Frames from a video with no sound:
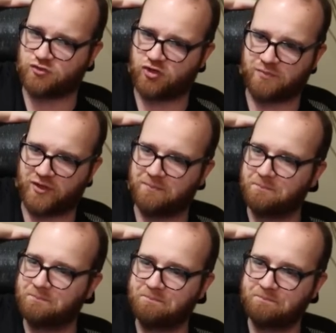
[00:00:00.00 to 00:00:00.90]
3 complete.
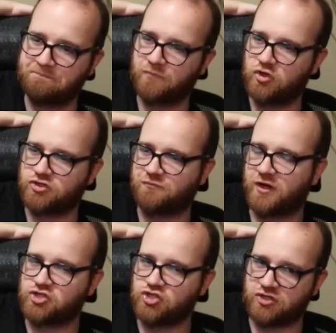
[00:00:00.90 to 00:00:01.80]

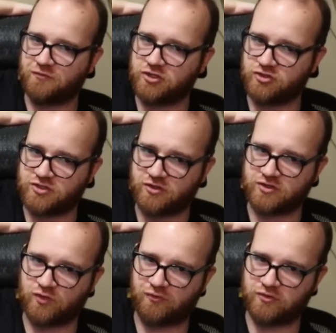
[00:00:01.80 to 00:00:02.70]
You should finish your Series
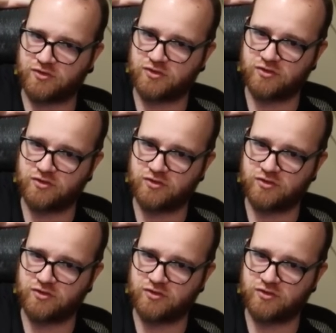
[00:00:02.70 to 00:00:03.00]
3 first.